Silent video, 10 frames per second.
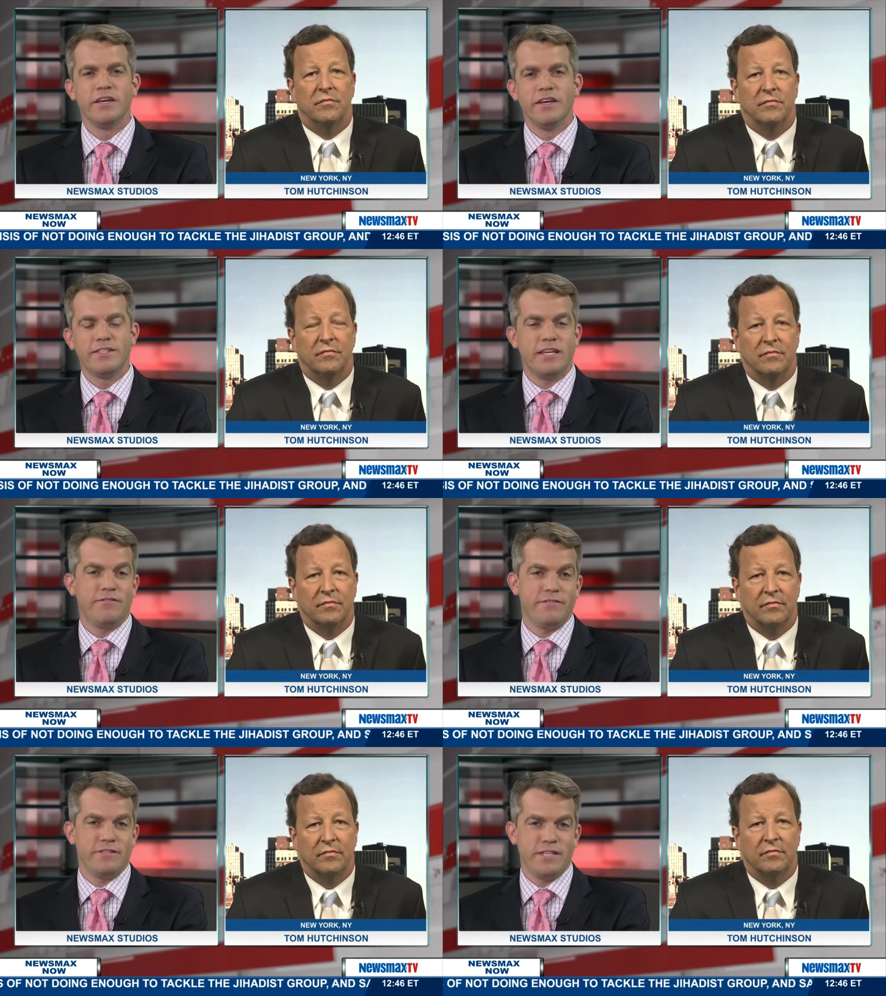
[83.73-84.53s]
Speaker 1: instead
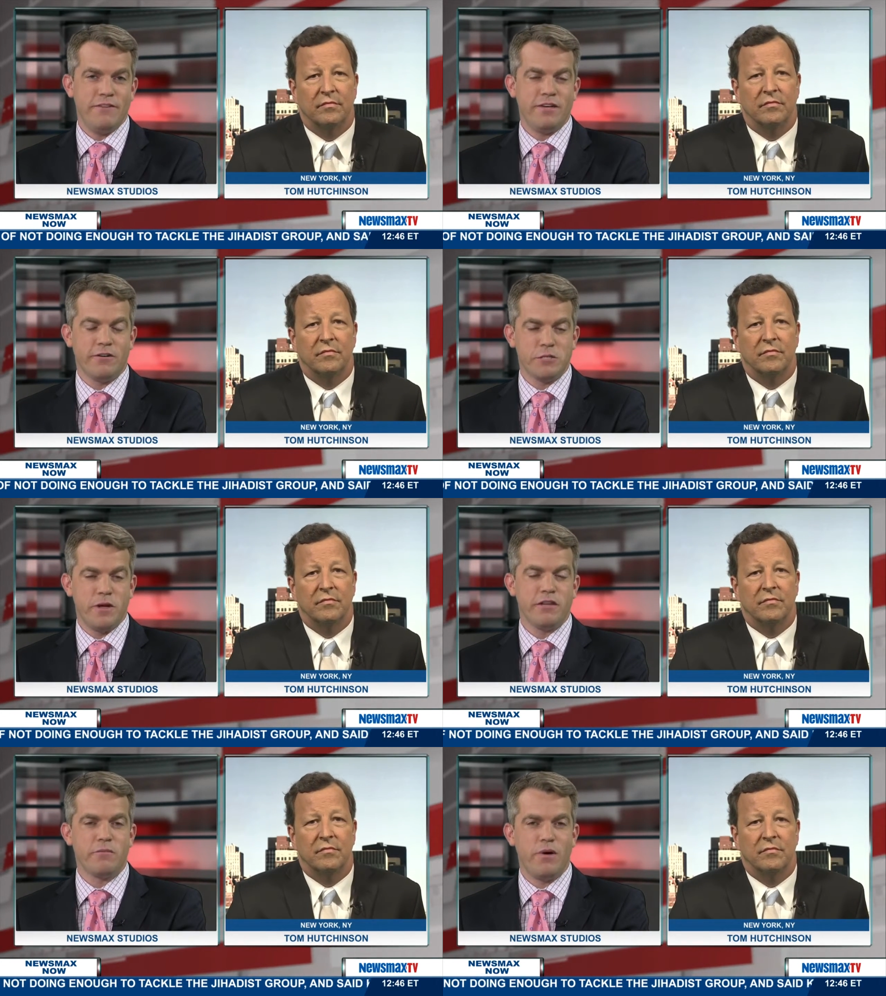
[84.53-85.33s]
of saving or
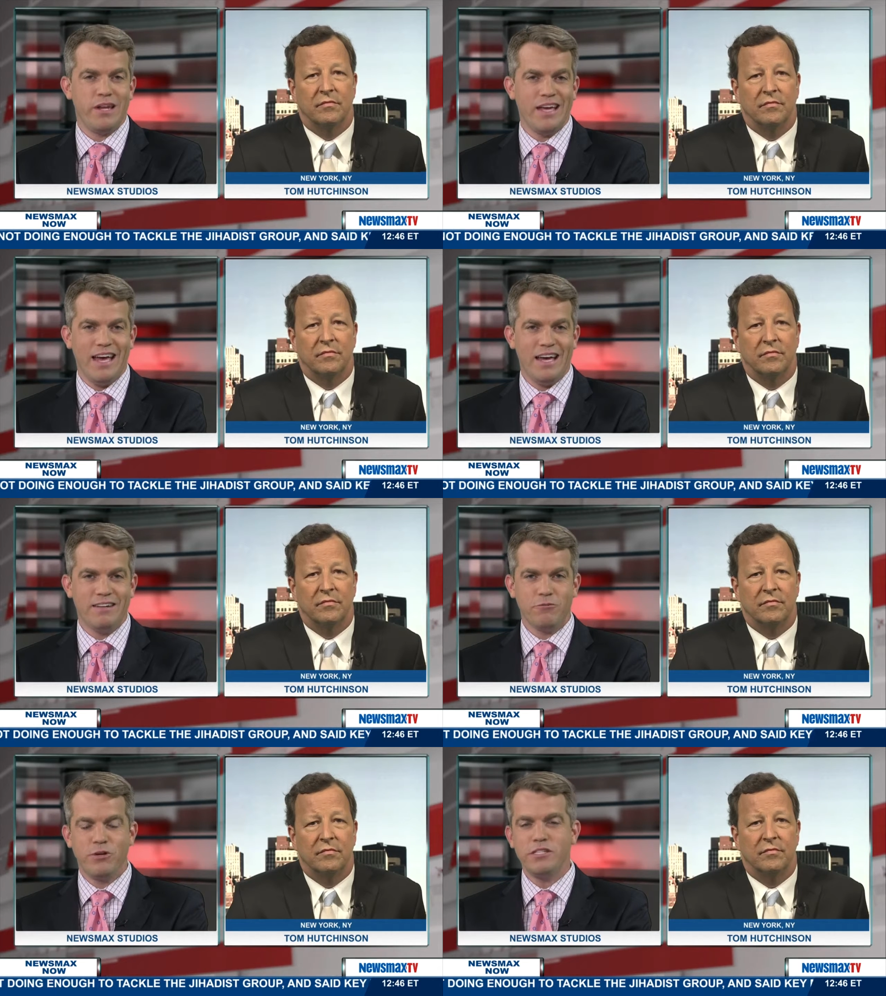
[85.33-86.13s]
spending their money at
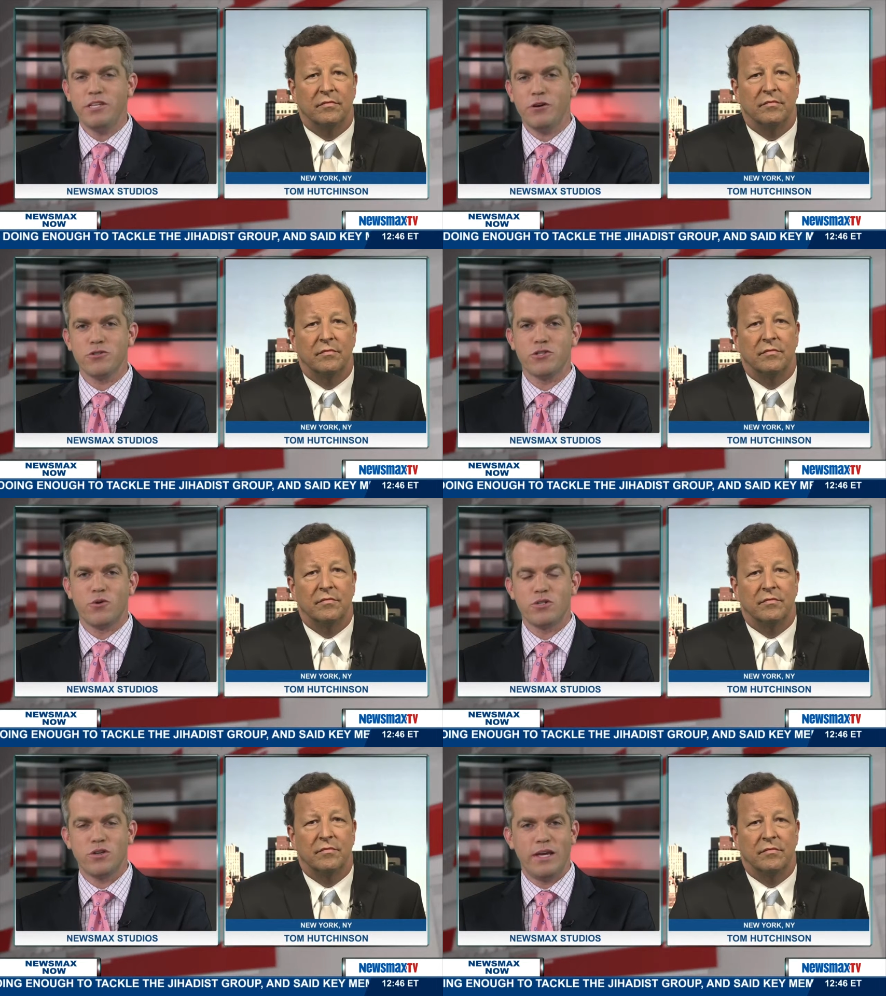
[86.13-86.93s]
retail
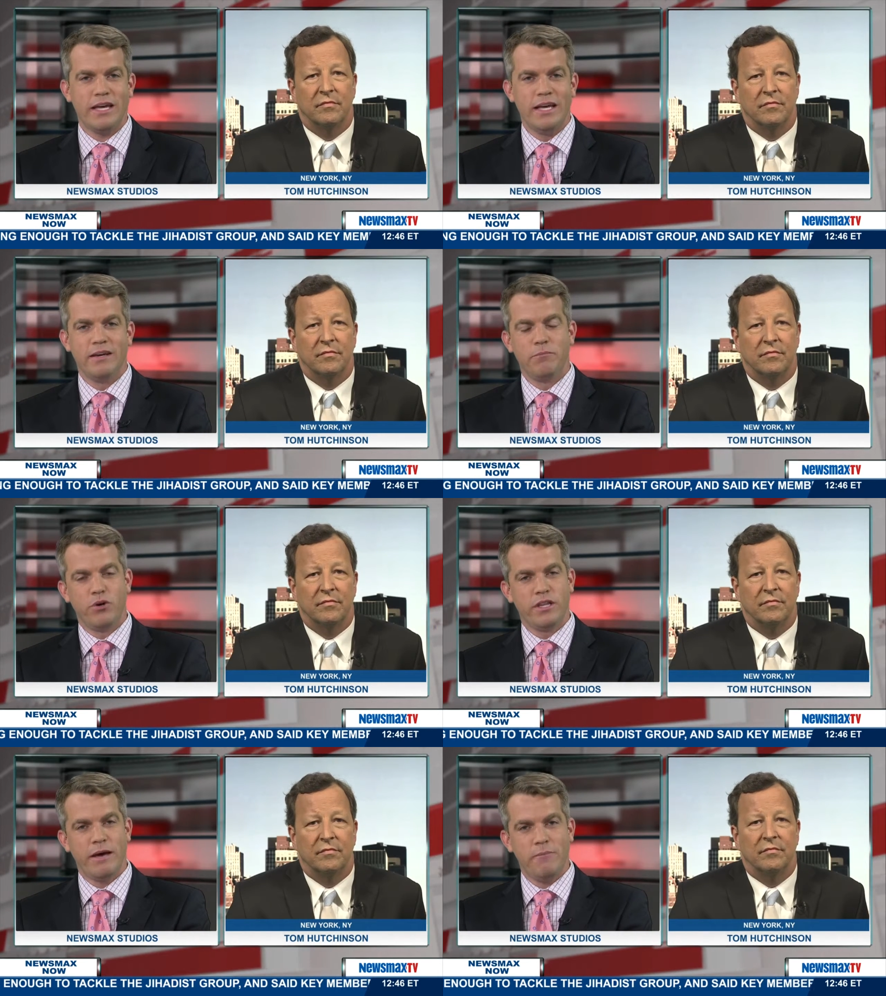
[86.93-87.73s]
stores, are they
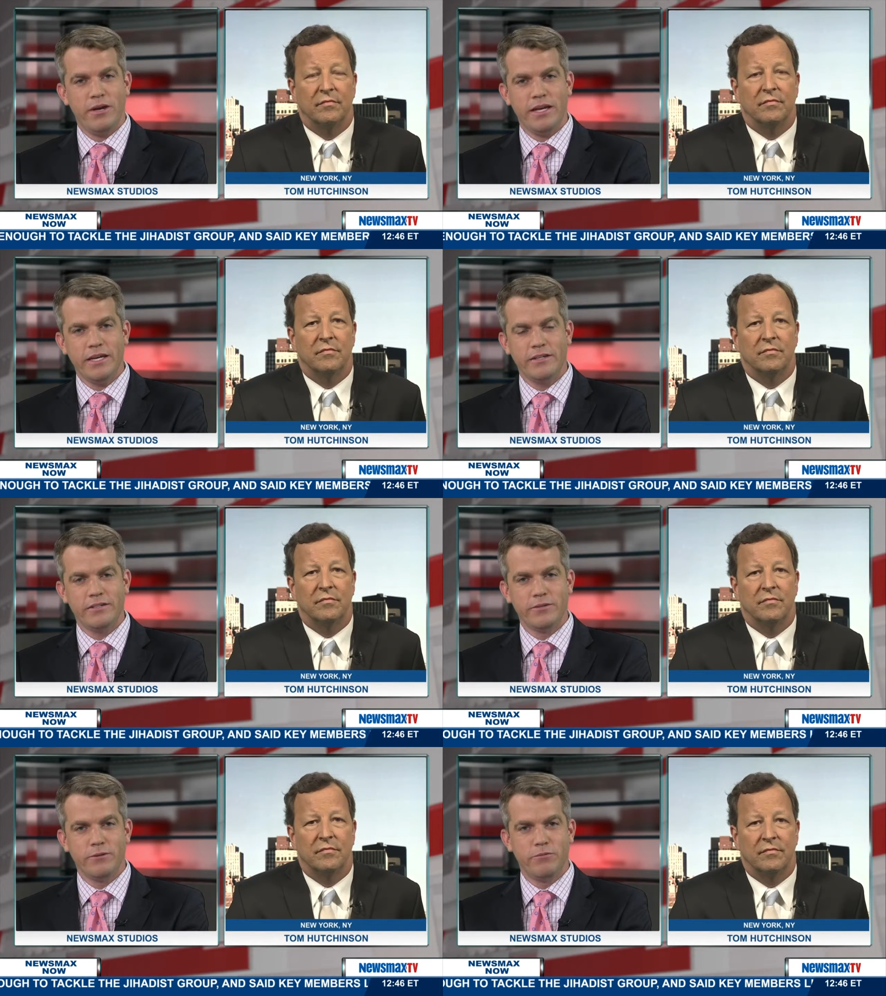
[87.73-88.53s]
putting that money
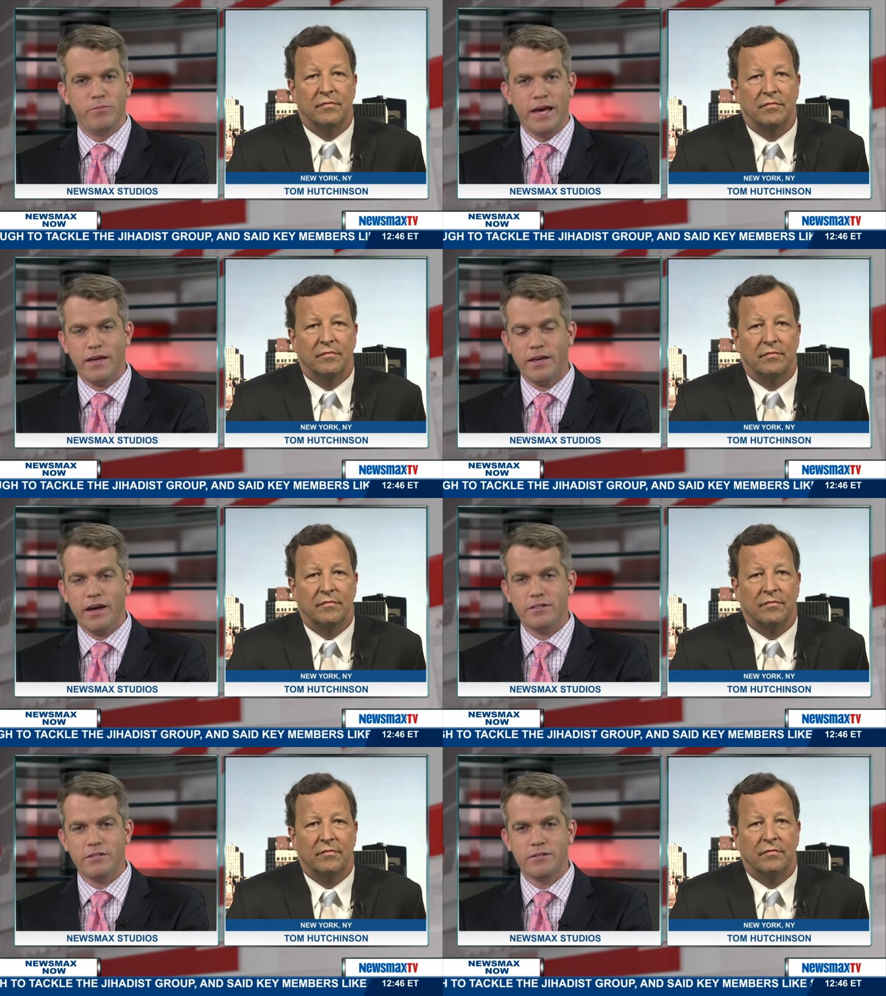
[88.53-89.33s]
into bank
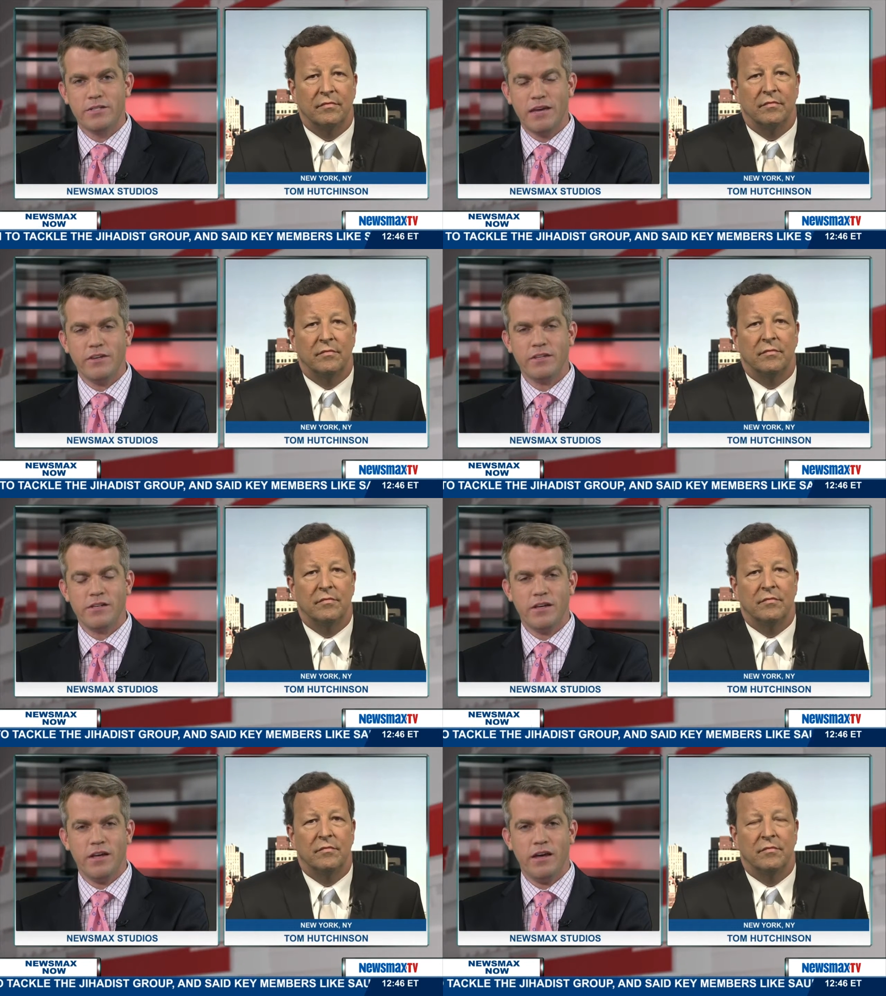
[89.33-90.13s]
accounts or savings
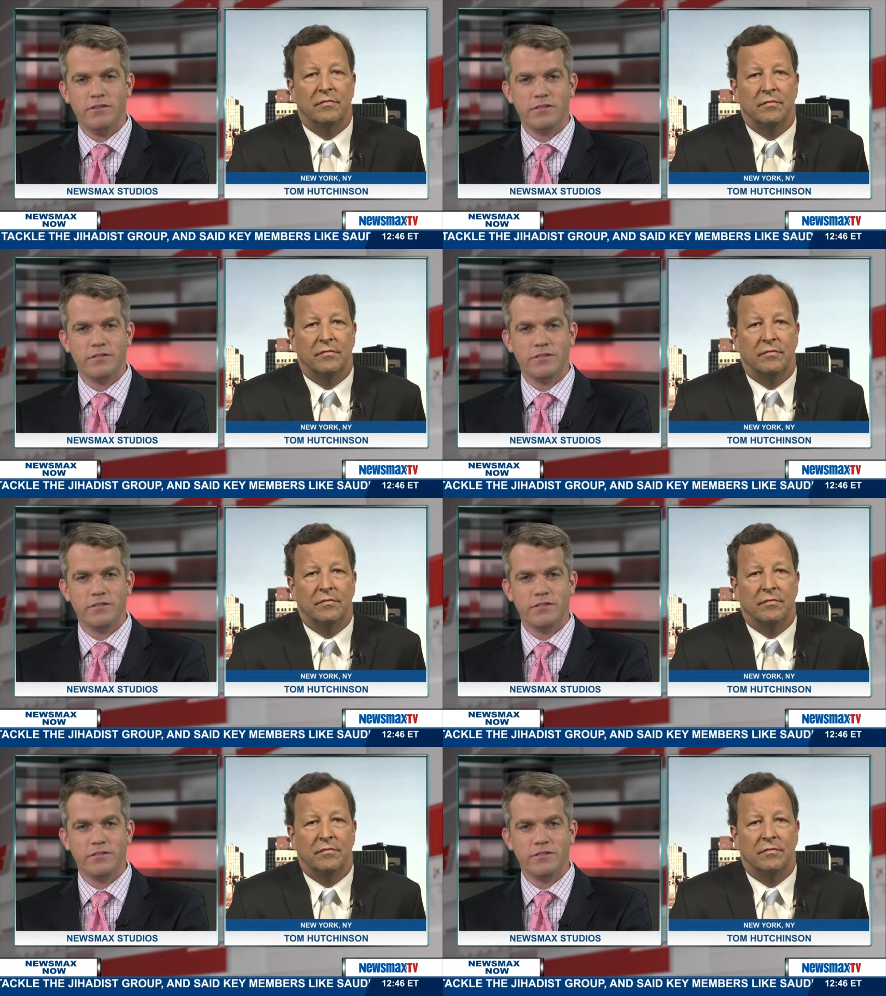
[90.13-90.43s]
accounts?